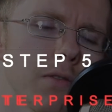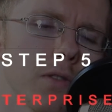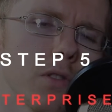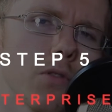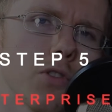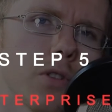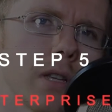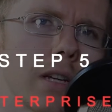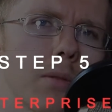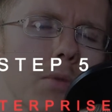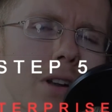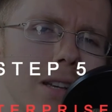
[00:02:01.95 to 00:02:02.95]
social
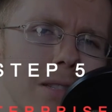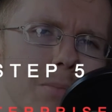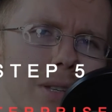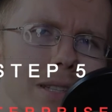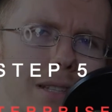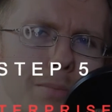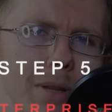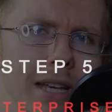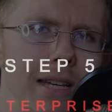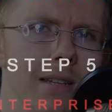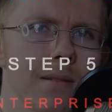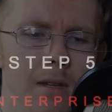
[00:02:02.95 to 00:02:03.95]
enterprise business
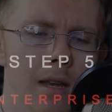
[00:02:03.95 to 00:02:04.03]
plan.